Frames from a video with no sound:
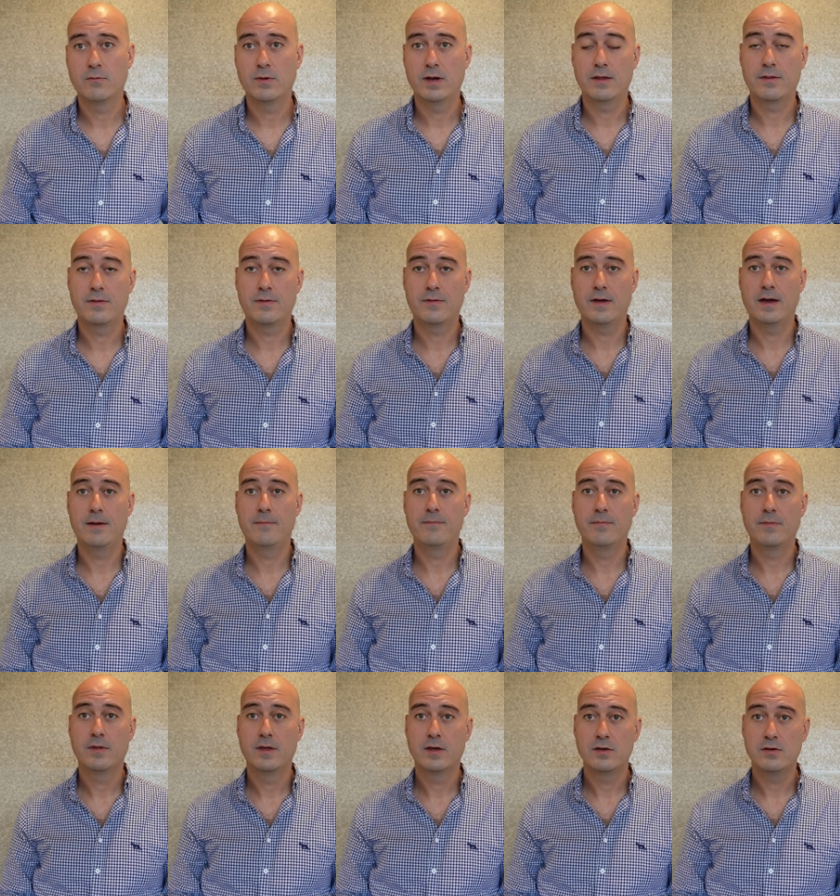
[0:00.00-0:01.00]
with
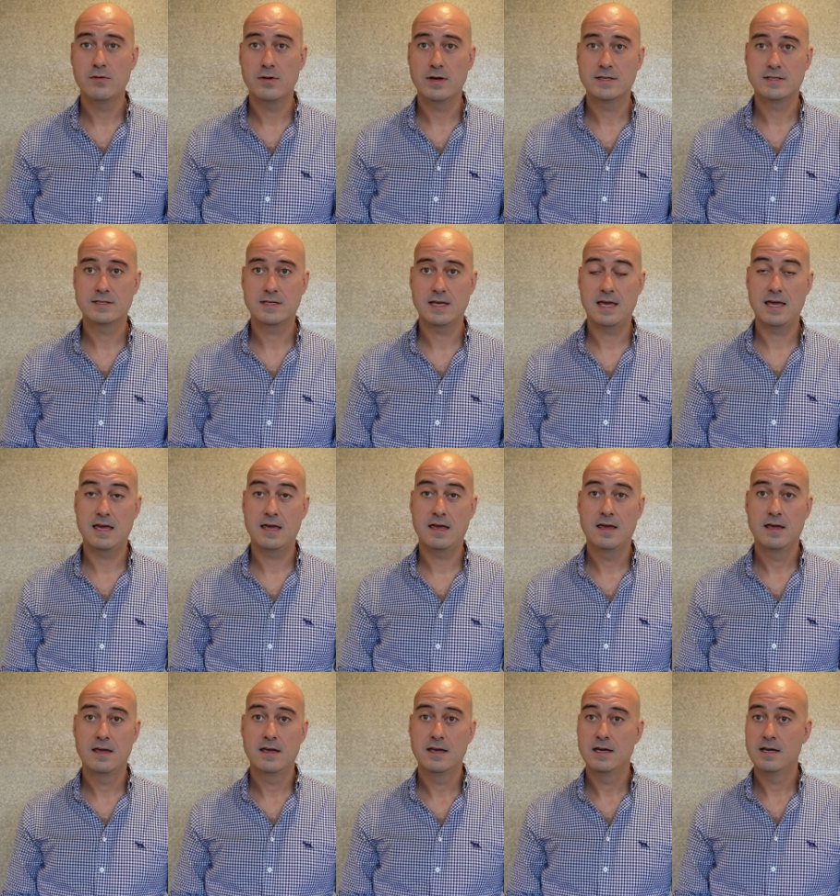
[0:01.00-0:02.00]
um,
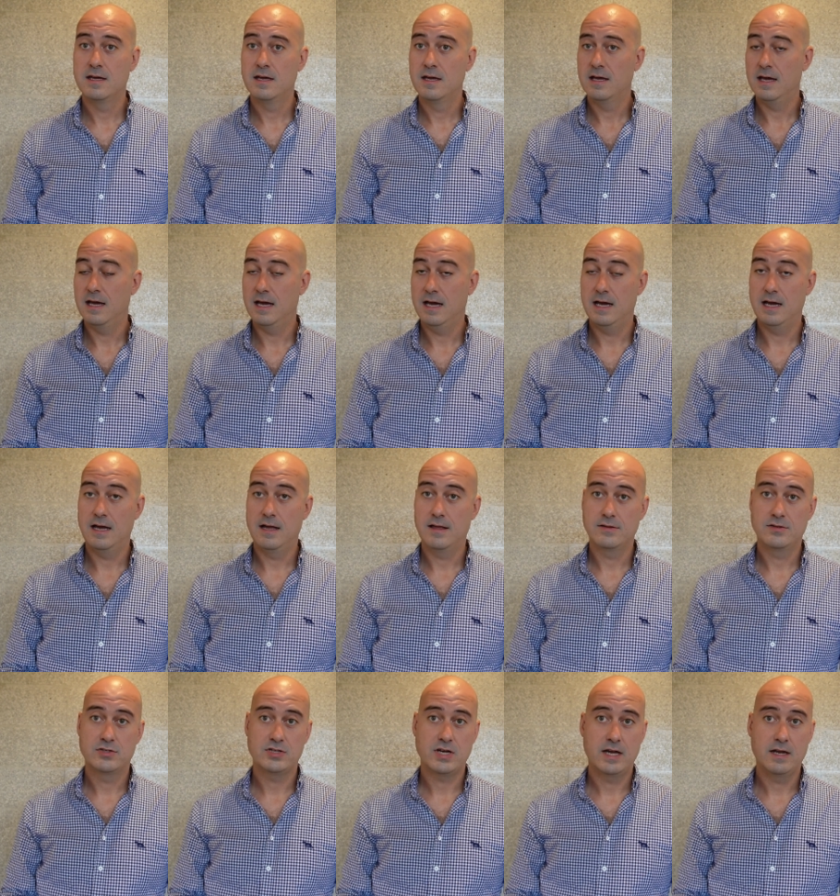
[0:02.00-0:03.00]
USA uh,
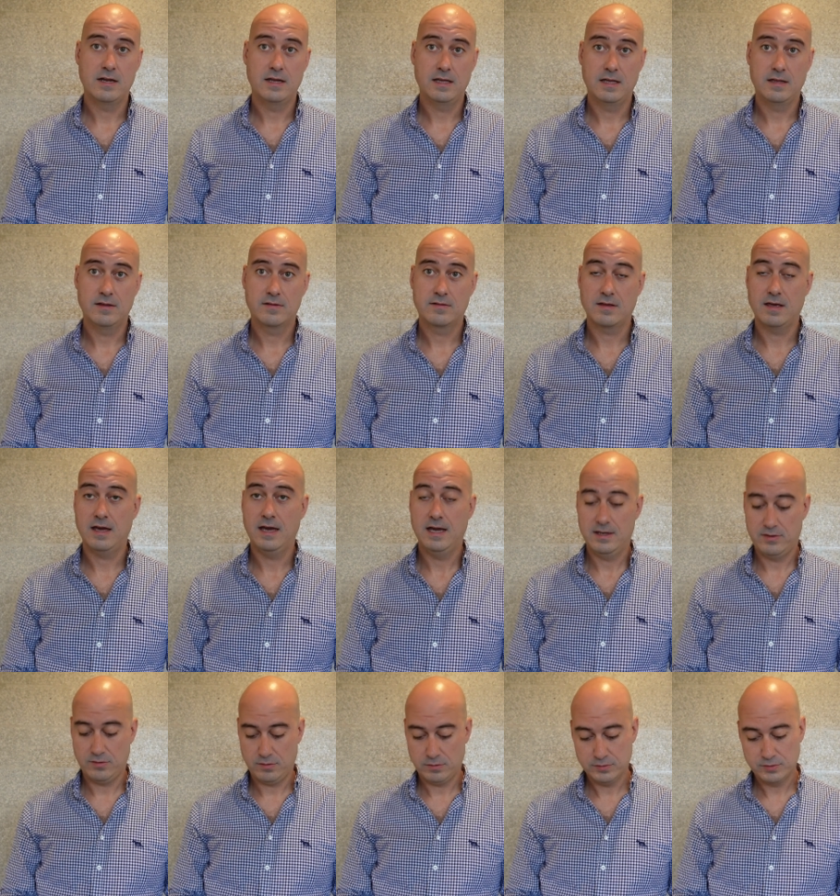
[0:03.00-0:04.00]
Chinese
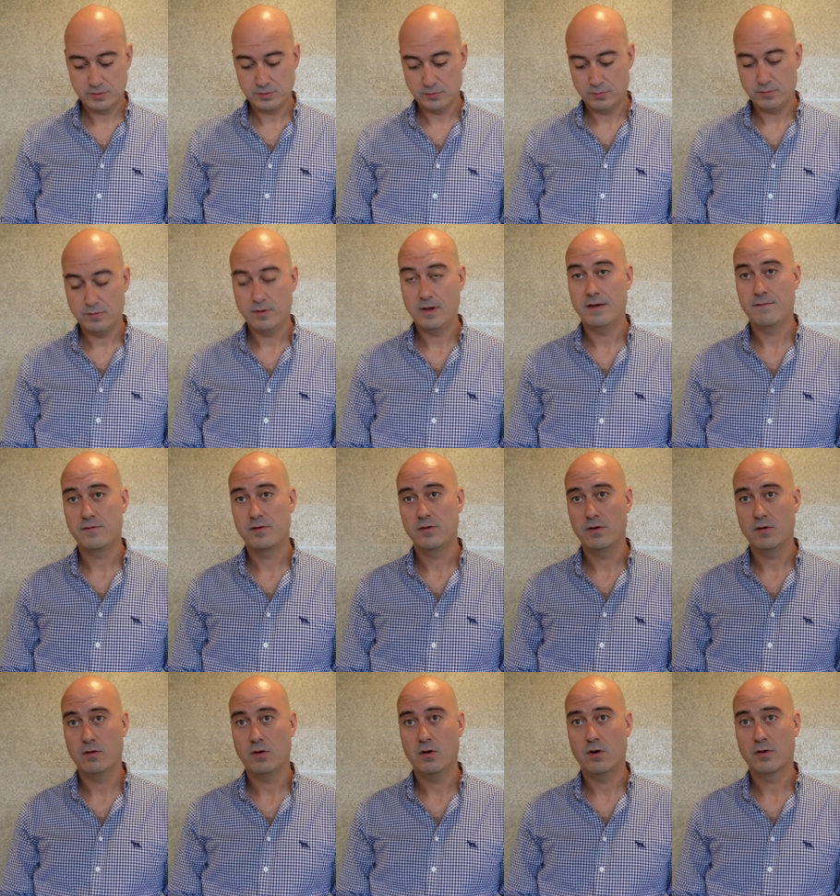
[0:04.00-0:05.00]
and also if
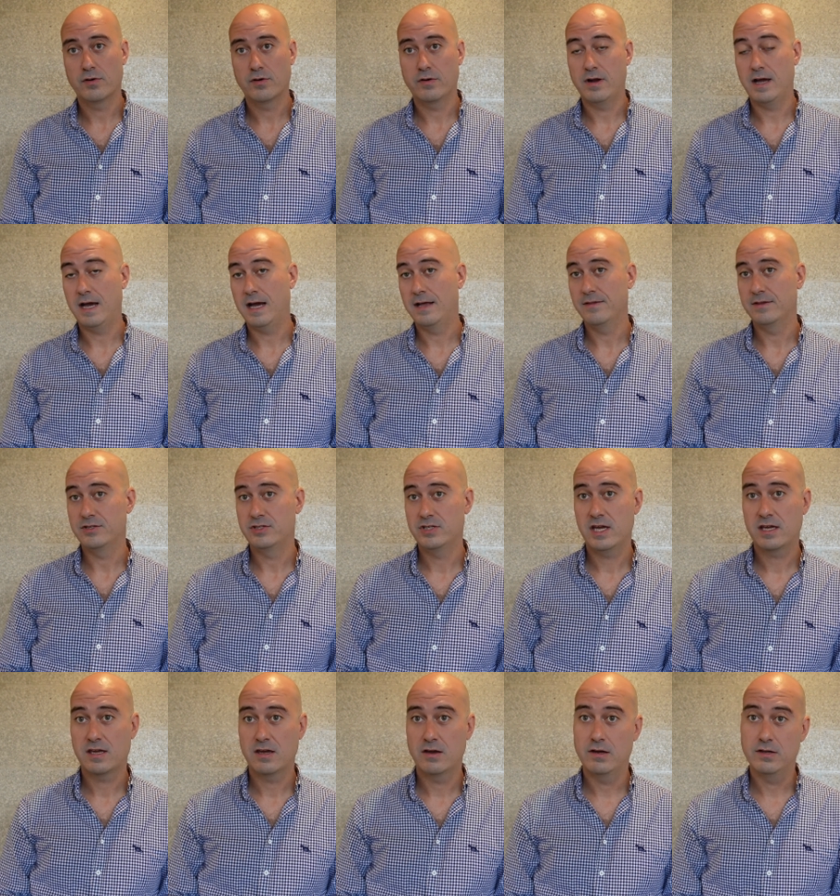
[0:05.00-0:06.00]
you order at the
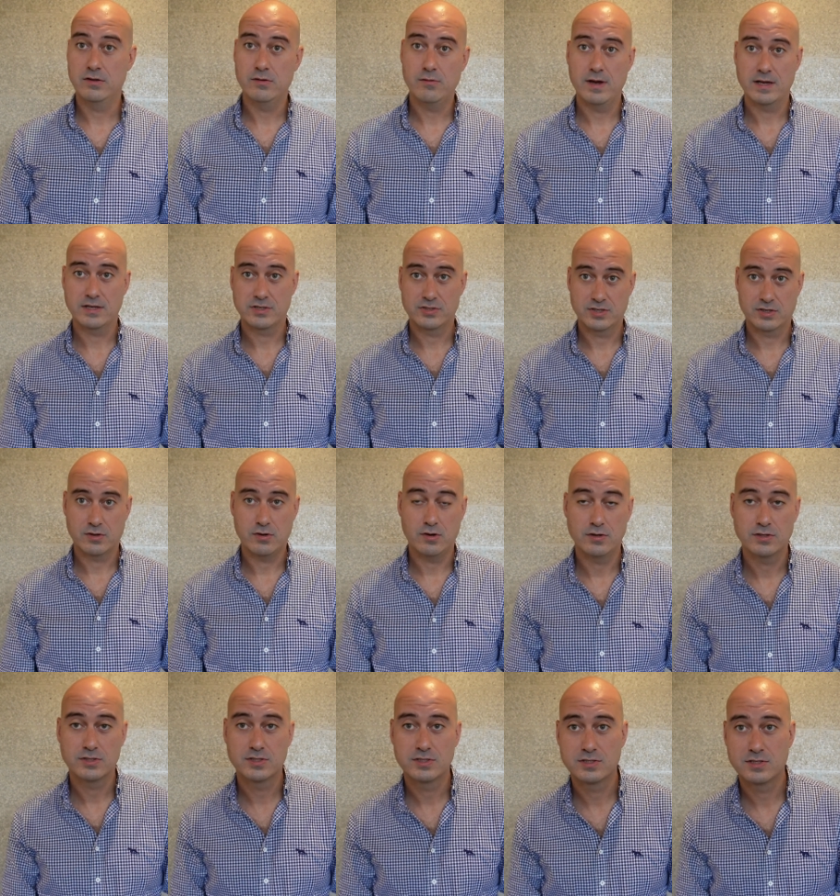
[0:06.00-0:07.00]
checkout at no extra
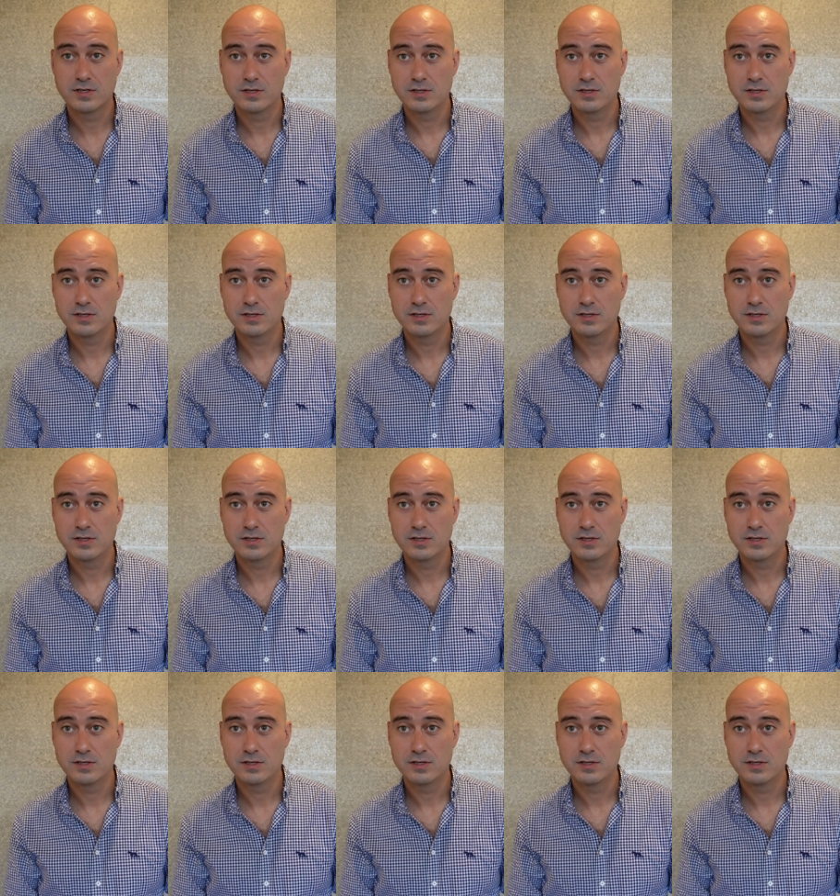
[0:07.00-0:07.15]
cost